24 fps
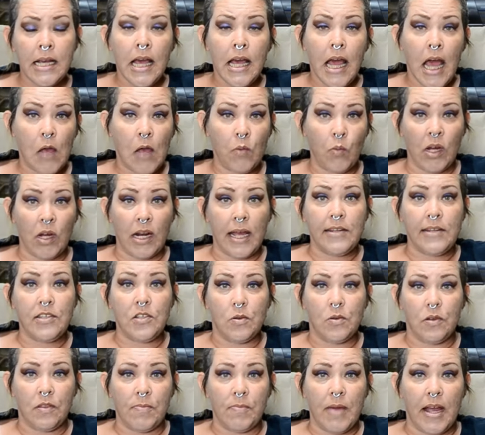and what I
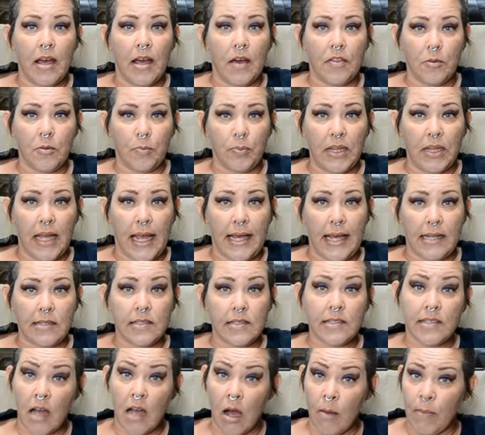do with my other plants.
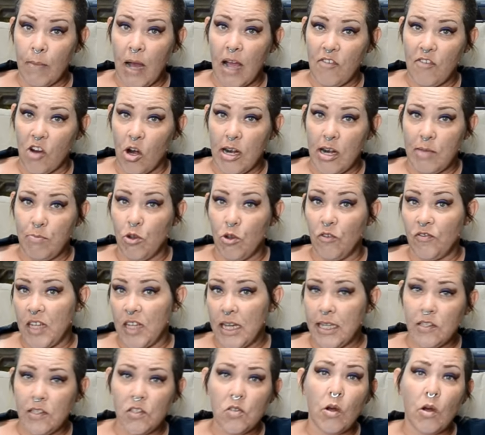Some I've already moved
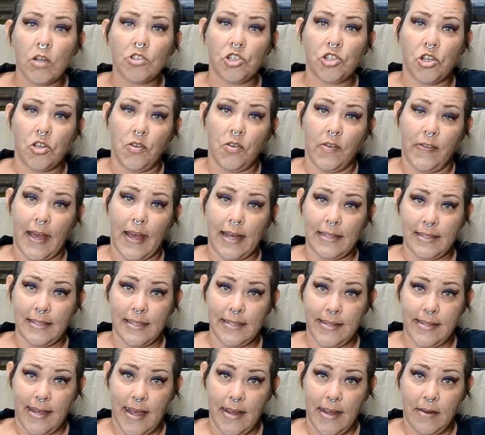in, so I'll show you that
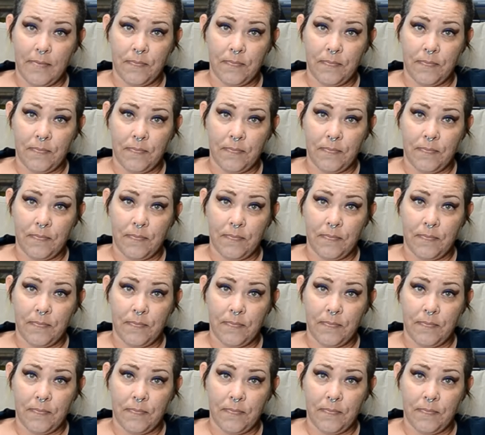today.